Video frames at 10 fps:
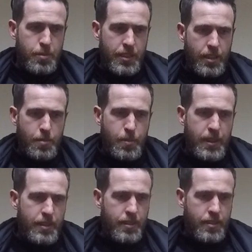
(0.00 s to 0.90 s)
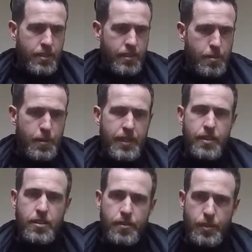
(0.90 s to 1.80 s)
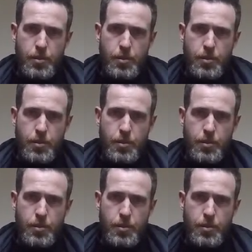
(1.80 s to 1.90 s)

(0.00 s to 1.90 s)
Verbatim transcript: He got a bad a bad knock a few